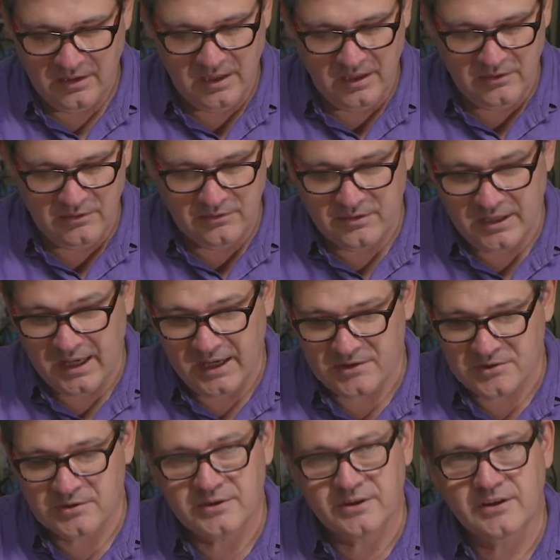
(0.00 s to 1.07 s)
and you
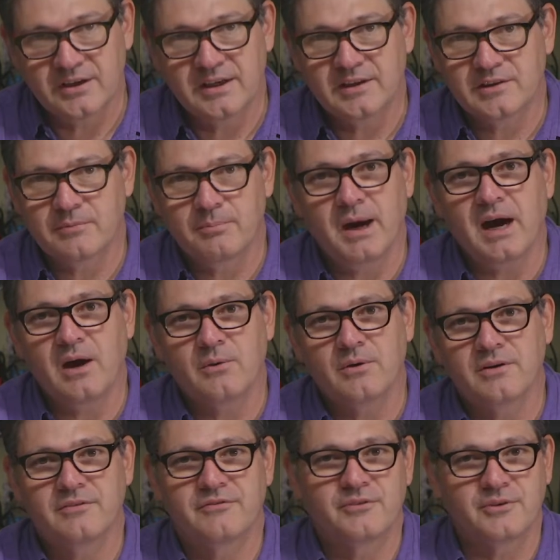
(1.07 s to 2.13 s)
actually are going to get the
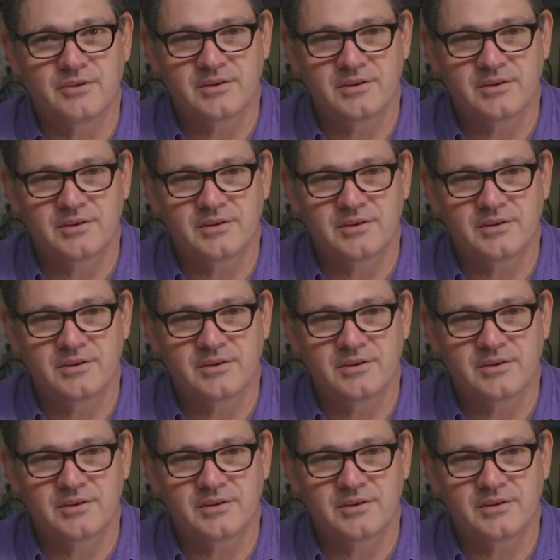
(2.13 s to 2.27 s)
power for